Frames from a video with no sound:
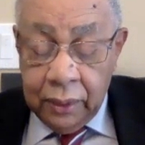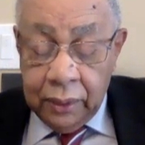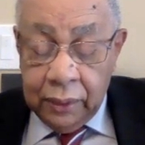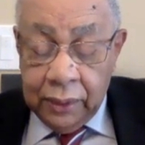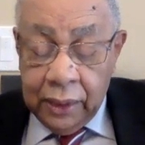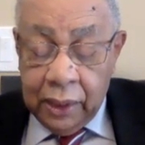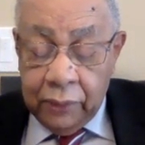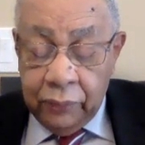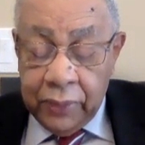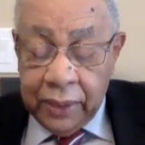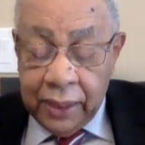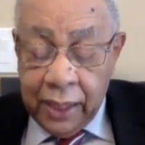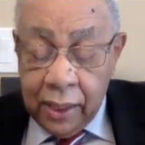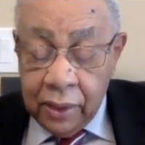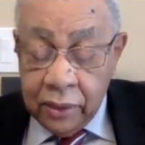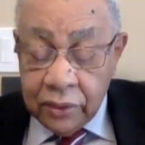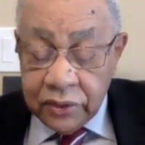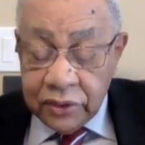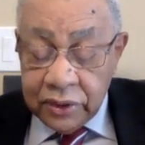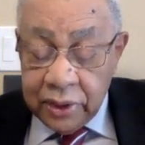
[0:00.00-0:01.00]
that we
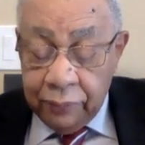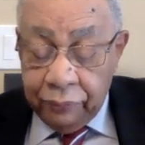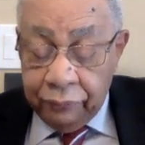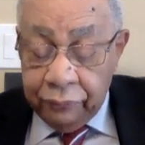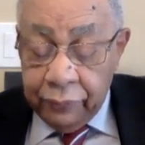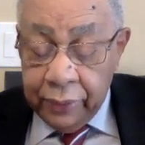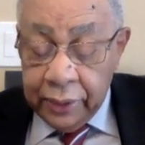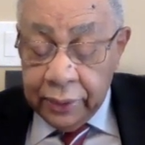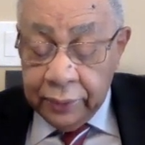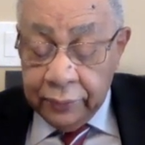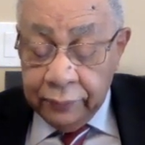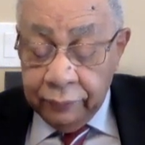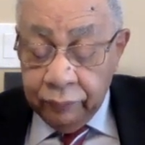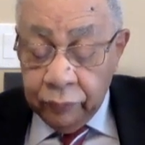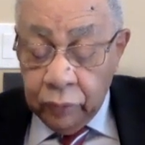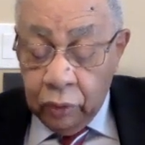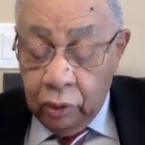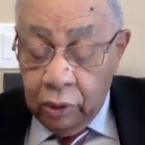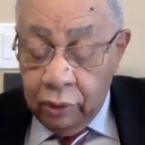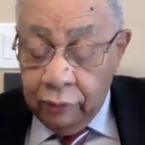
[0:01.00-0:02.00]
cannot separate
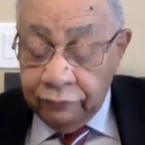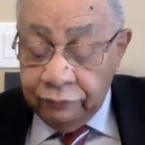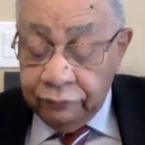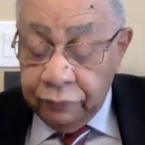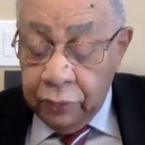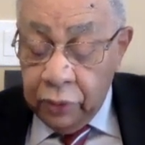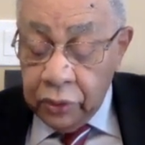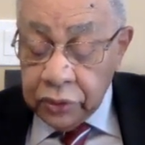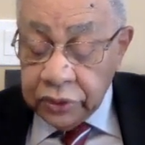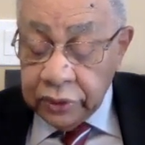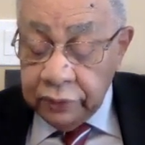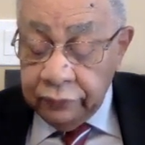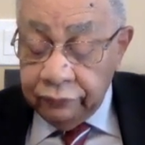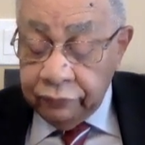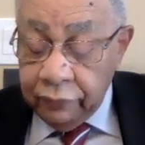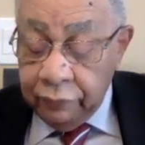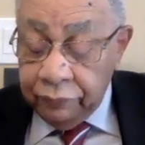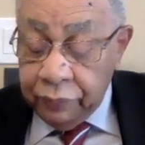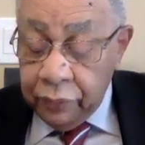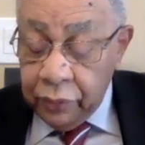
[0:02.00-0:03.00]
off portion
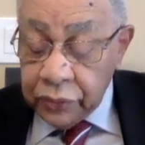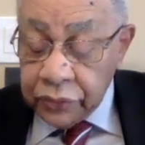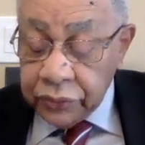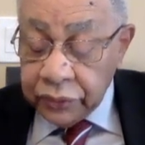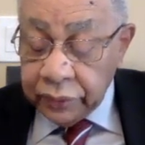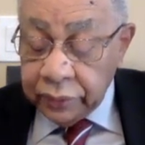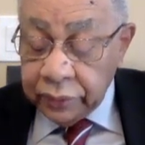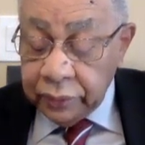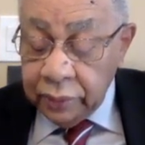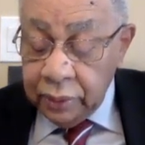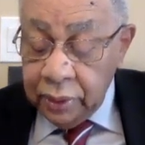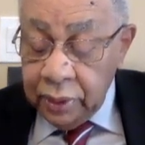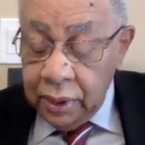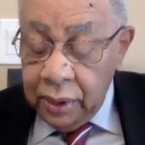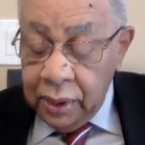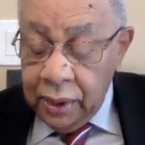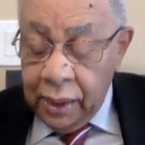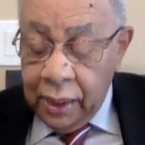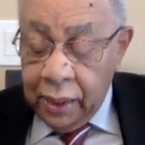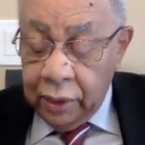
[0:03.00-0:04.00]
from portion
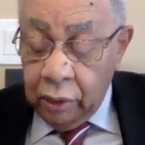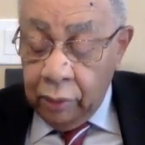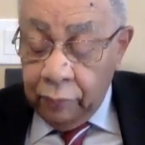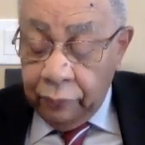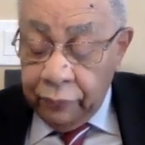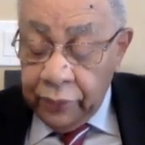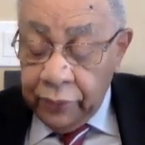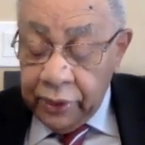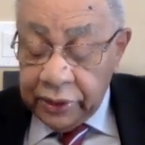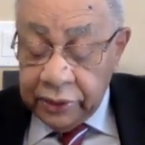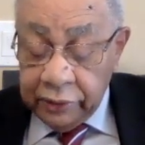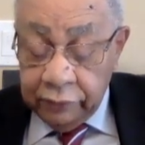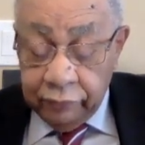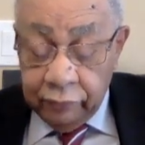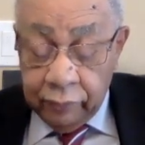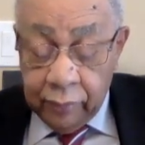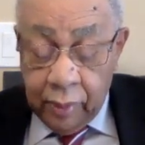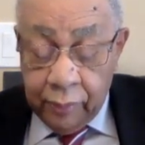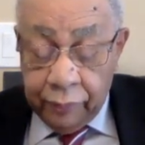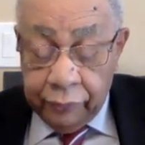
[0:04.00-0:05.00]
and operation
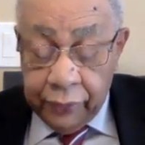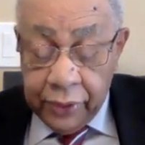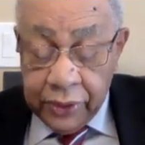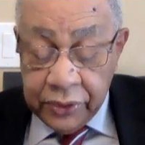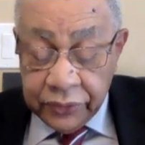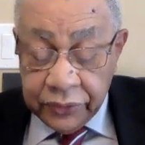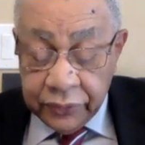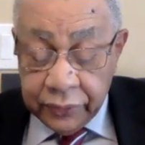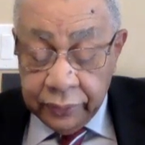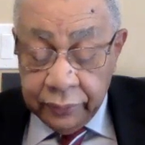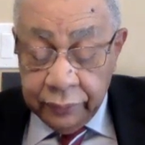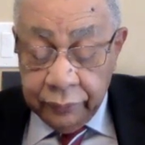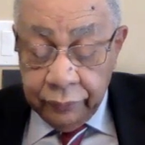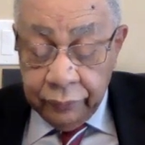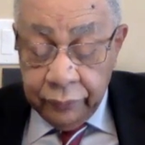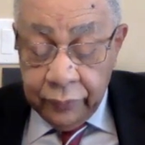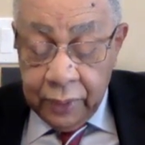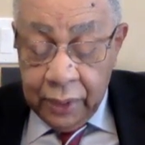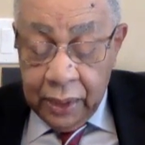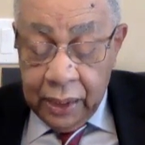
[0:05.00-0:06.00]
from operation,
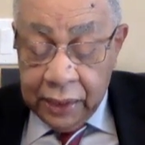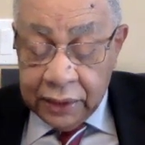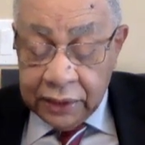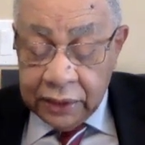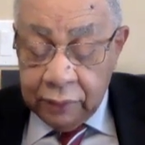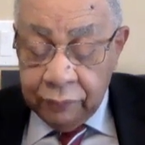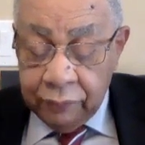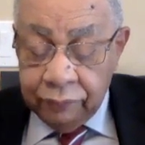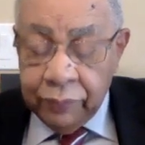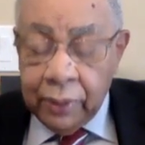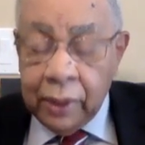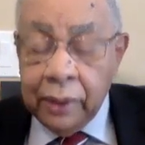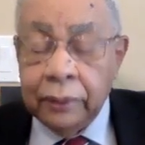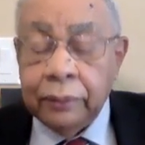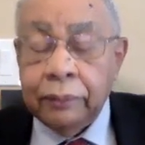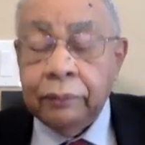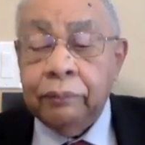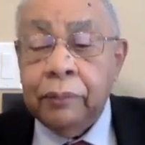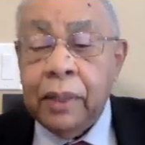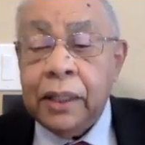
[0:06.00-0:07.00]
except by
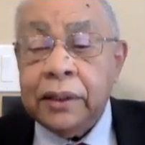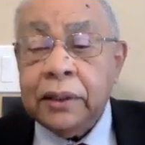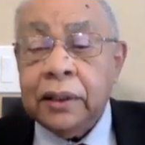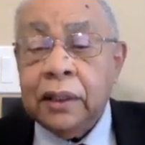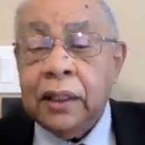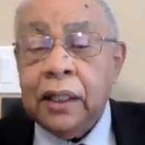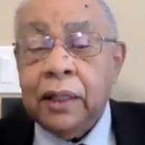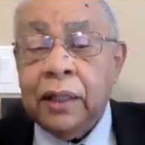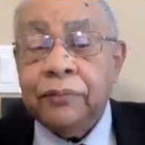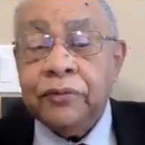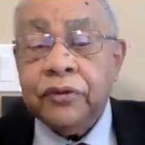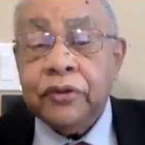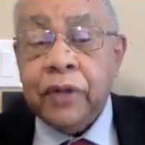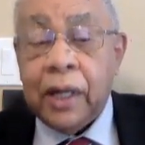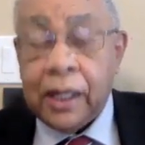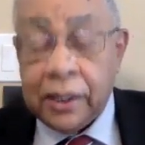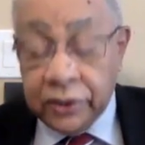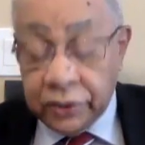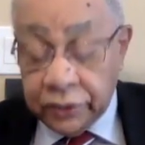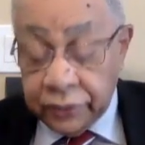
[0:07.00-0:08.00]
mental
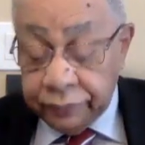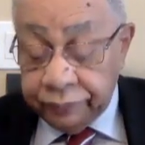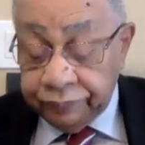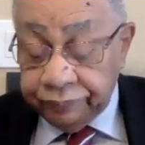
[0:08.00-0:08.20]
abstraction.